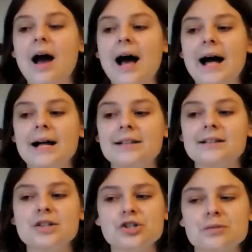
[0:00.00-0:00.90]
And
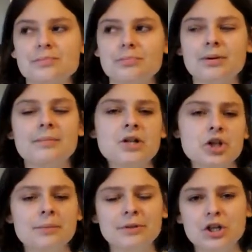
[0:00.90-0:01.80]
there's pretty much a
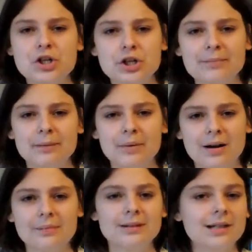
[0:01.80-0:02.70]
competition about
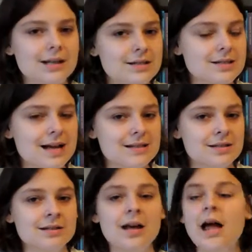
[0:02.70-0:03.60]
becoming the king's
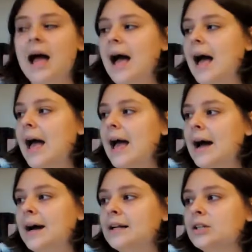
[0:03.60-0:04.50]
assassin,
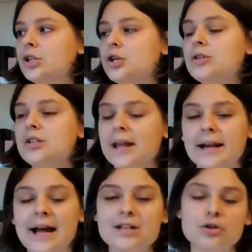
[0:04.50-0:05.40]
and
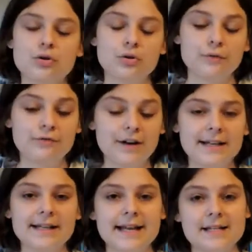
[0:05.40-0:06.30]
Selena has to
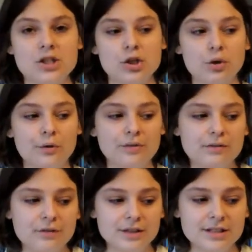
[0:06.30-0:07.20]
fight against a lot of
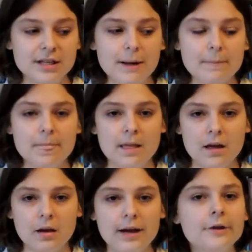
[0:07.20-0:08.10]
different
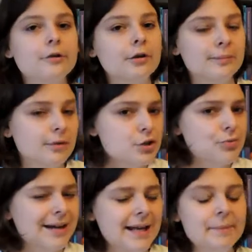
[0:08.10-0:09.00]
kind of criminals,
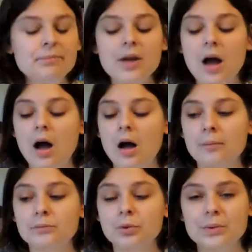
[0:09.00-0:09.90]
really,
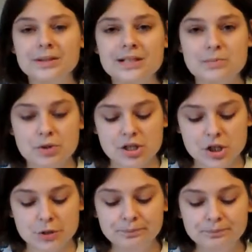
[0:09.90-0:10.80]
to win this
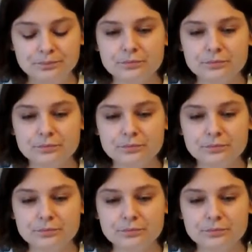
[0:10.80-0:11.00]
position.